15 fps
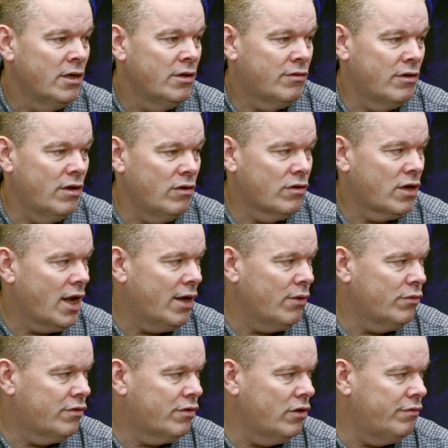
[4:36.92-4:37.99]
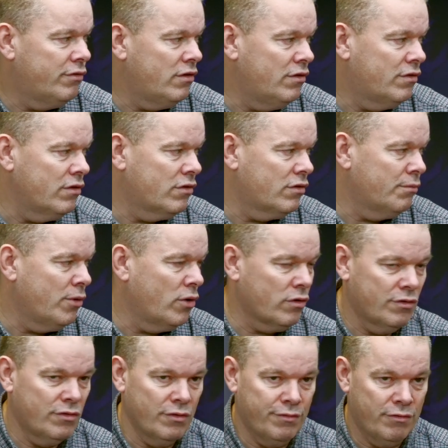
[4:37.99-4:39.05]
So those cloud services such as
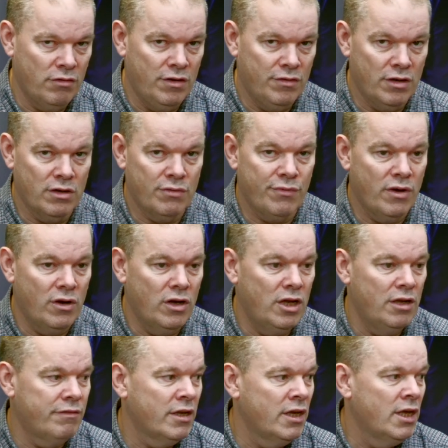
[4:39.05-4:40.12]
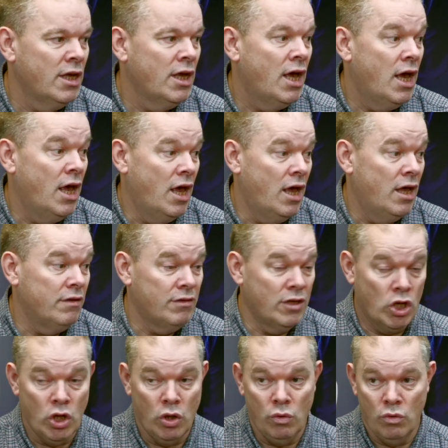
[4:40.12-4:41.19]
Microsoft 365, the
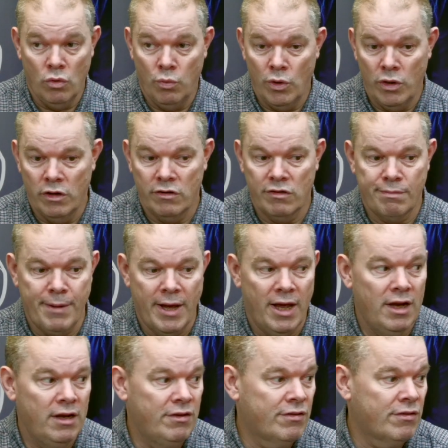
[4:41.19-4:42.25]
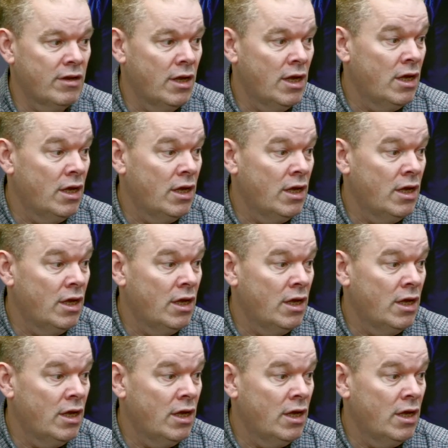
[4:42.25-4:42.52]
Google Workspace,